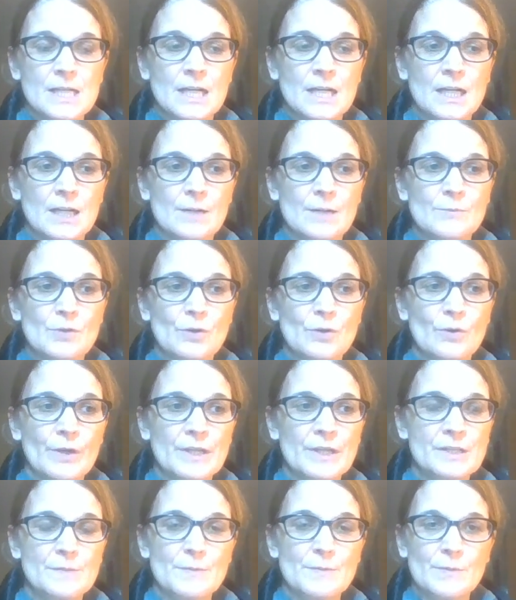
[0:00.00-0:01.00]
You're
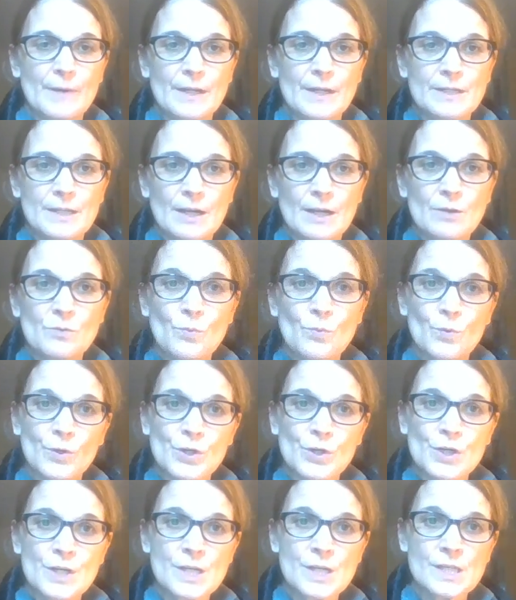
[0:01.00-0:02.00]
going to be writing down
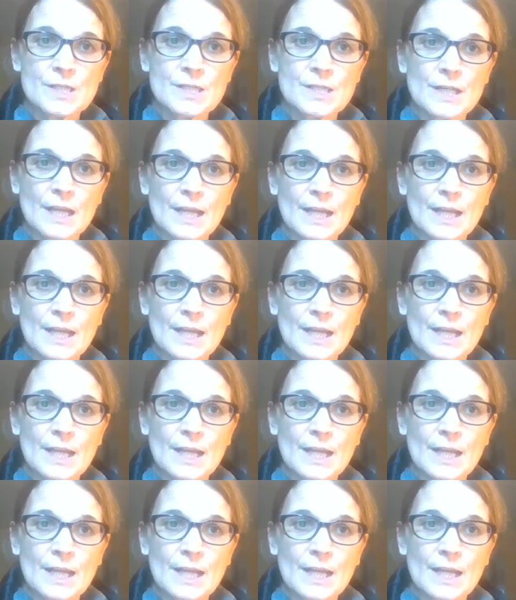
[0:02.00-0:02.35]
words,